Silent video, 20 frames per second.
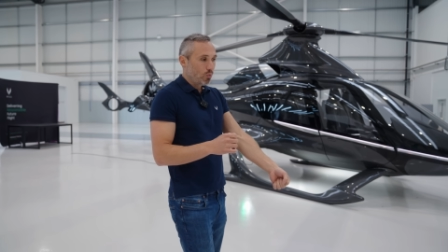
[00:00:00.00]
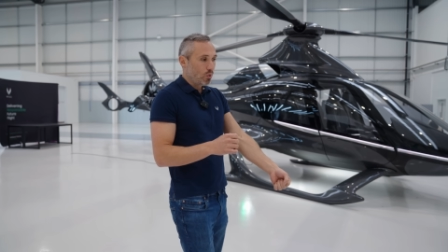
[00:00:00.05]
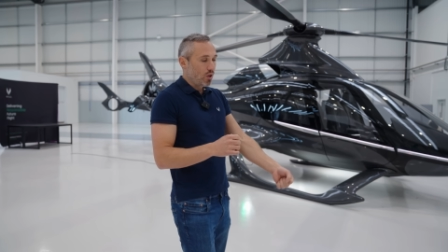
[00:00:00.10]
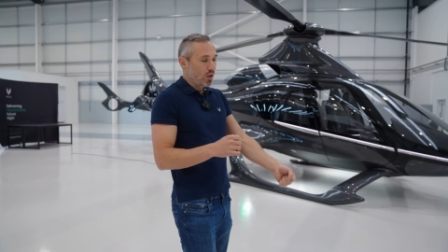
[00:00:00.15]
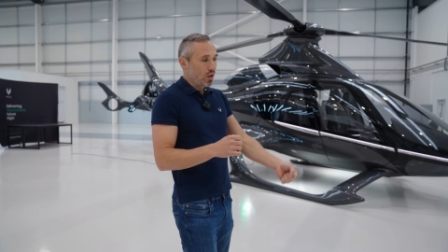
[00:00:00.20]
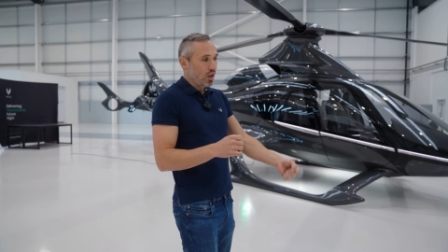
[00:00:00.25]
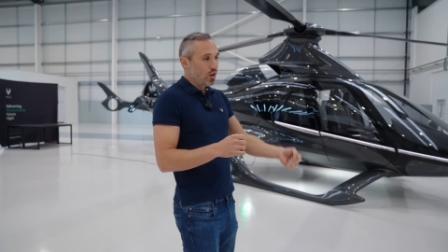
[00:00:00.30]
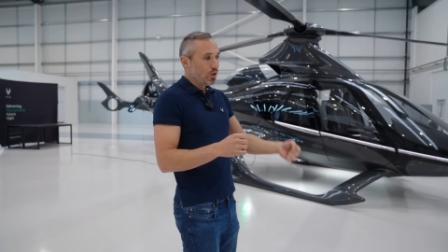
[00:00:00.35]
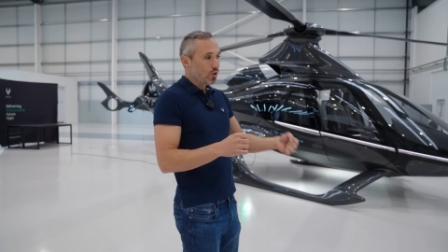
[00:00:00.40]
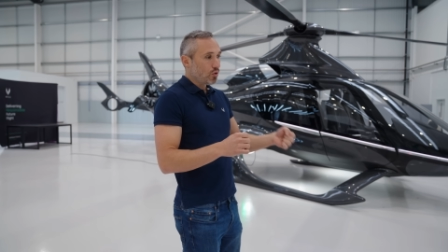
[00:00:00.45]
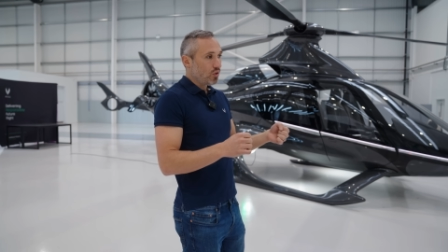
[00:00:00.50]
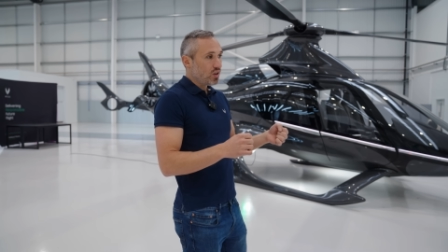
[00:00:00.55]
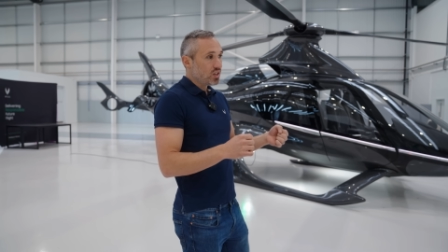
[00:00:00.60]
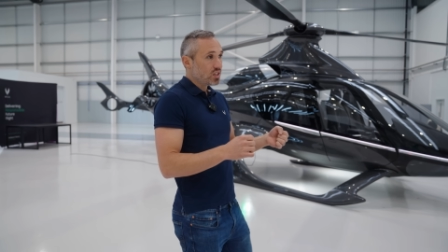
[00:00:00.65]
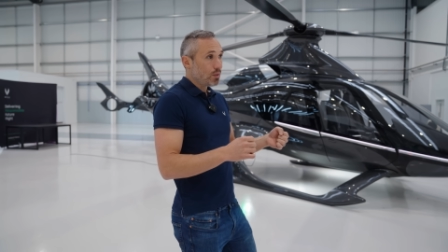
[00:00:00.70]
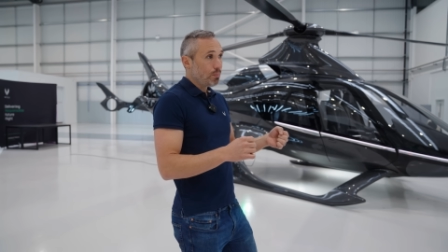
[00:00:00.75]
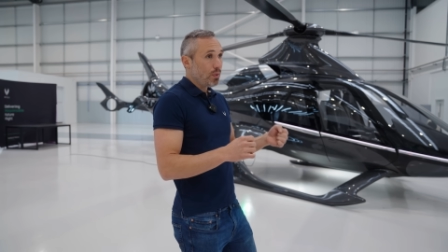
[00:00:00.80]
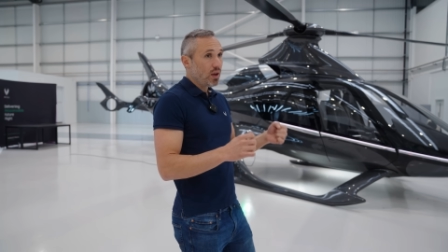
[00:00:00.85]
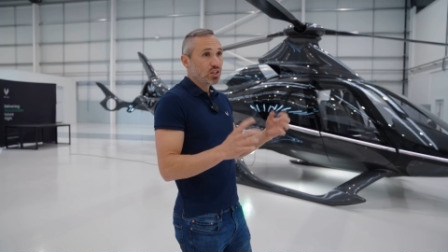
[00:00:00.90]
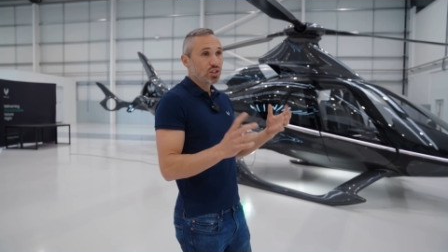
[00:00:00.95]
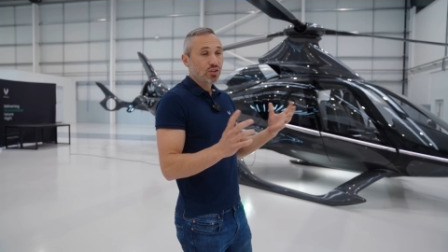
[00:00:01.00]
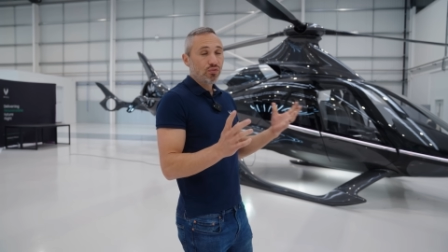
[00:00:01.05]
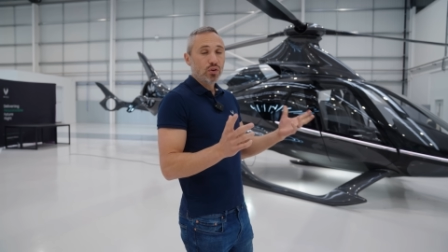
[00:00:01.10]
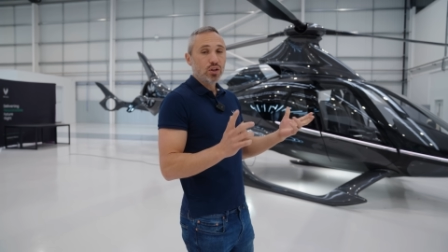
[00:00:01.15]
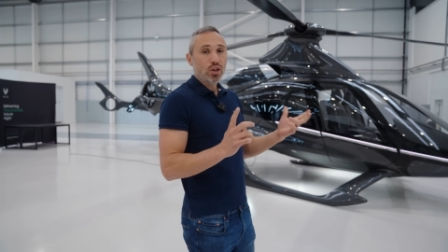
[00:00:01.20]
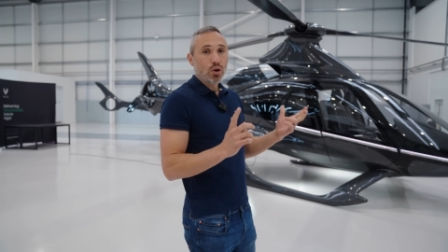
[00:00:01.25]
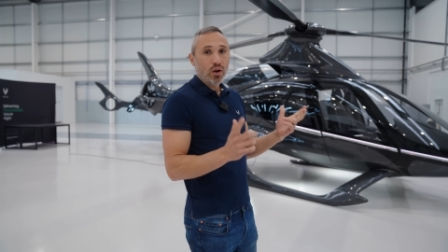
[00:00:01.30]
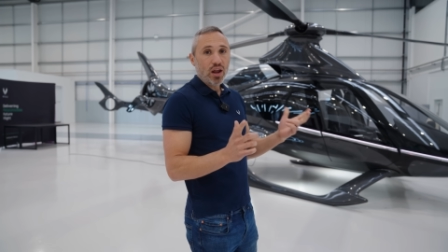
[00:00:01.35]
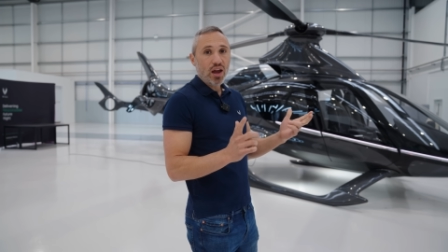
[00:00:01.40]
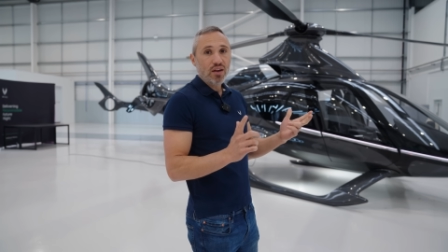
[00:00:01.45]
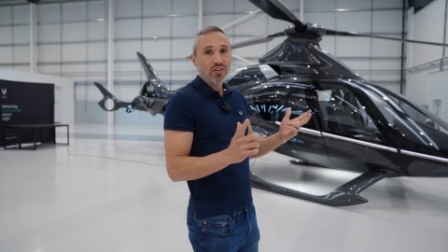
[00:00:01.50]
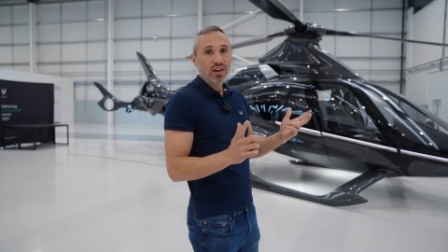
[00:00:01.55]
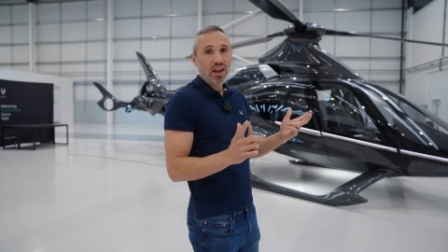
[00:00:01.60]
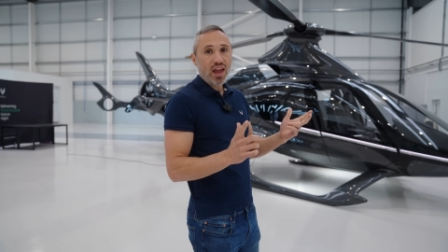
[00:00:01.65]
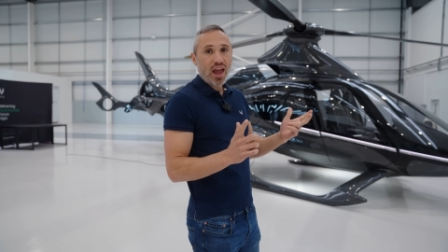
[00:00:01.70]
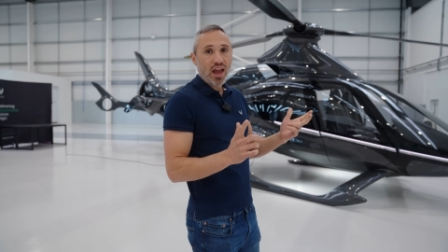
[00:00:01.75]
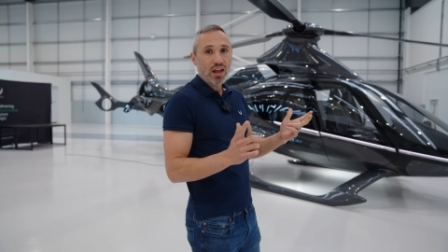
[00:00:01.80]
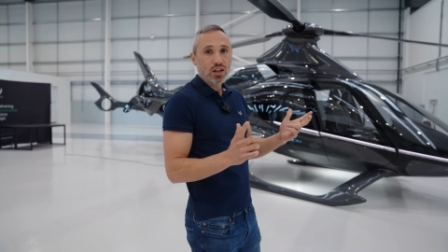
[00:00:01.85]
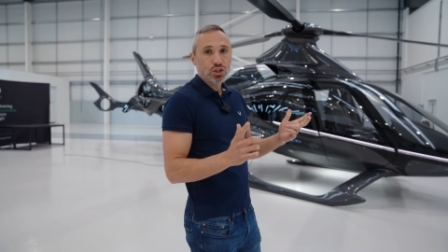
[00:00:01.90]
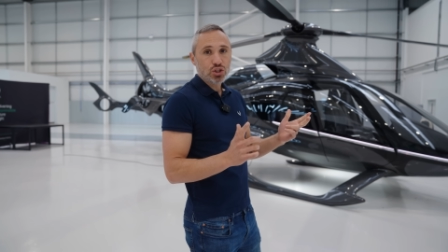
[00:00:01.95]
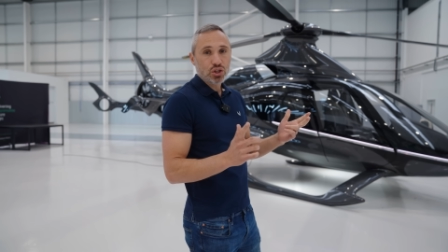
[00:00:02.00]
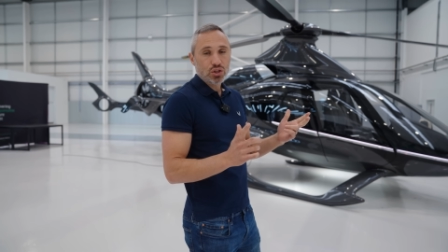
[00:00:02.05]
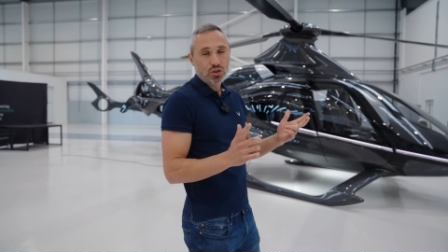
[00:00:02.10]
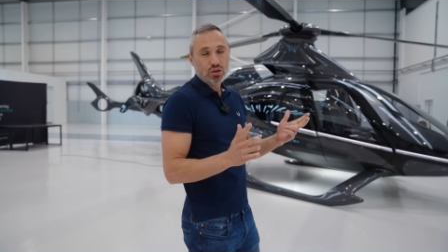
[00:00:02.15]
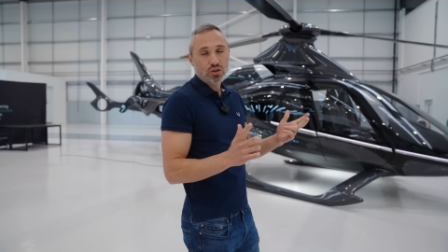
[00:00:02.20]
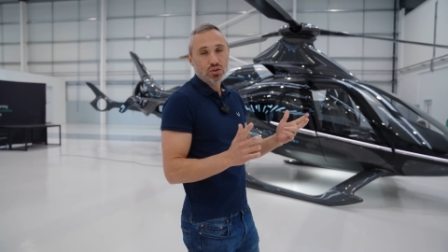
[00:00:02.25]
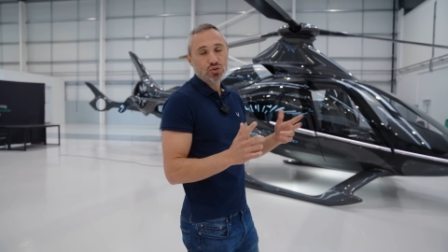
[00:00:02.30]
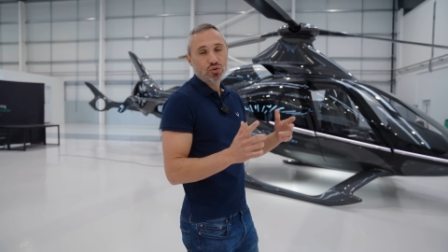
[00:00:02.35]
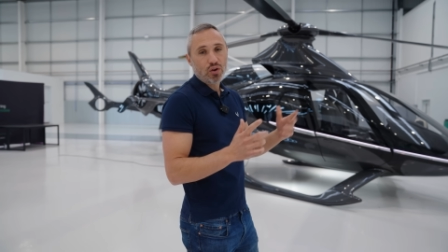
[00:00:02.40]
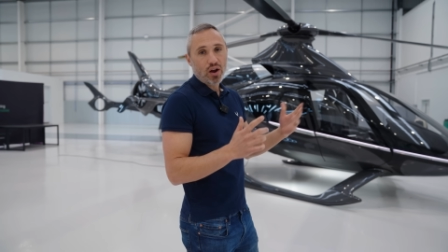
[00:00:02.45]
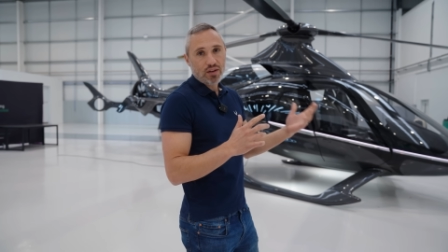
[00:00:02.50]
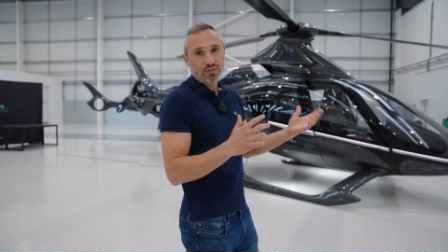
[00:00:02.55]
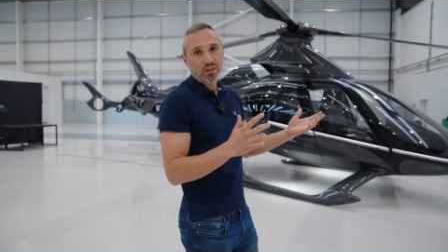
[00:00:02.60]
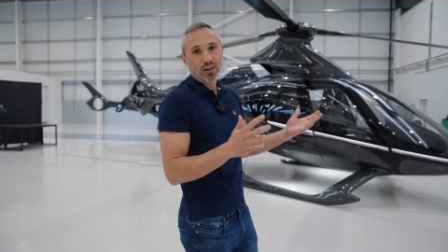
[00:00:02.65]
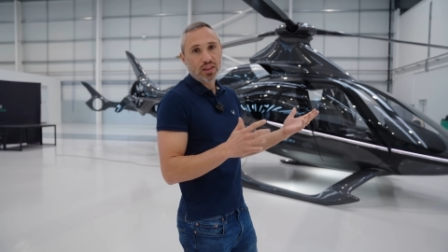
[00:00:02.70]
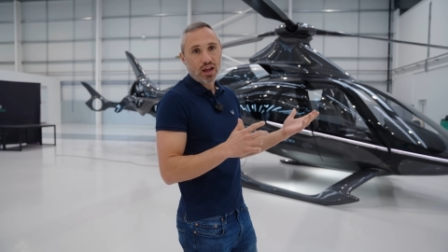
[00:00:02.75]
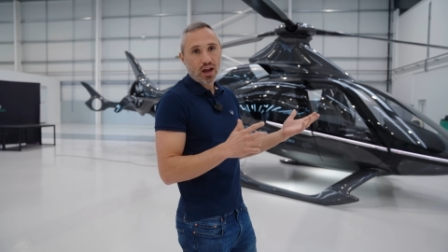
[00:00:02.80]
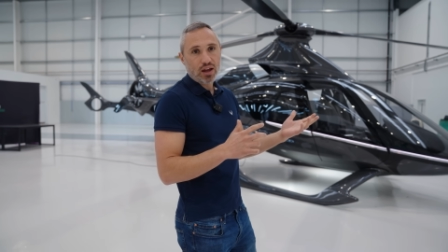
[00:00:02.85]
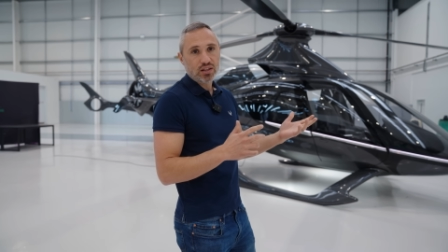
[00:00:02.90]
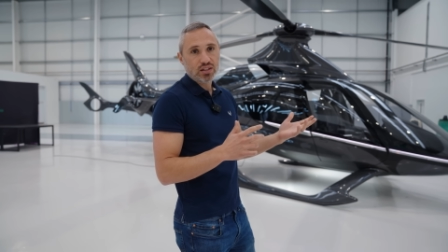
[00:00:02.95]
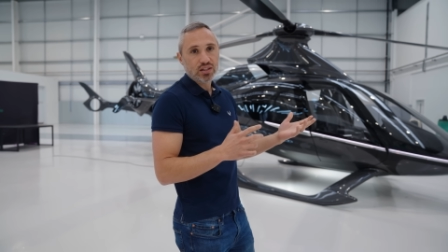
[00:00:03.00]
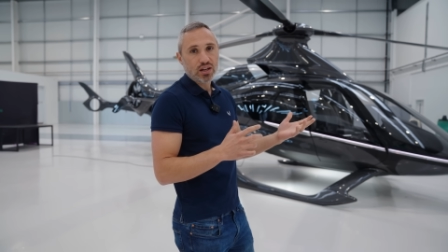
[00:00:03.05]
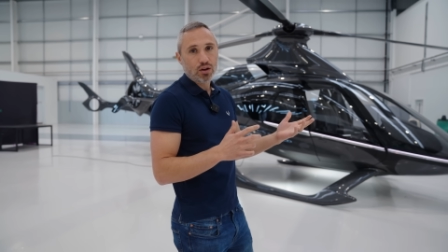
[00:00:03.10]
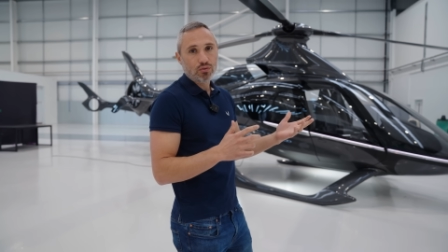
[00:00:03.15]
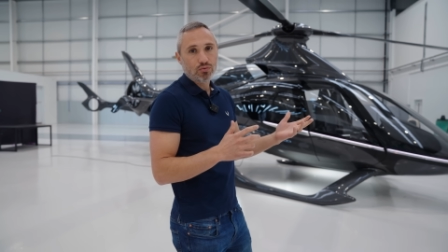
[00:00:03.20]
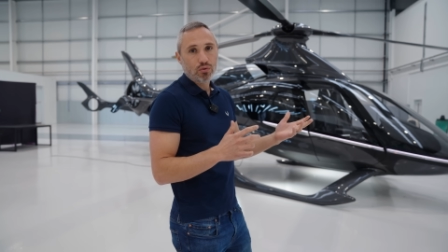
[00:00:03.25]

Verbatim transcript: we increase the pitch, if we don't have an engine driving that uh,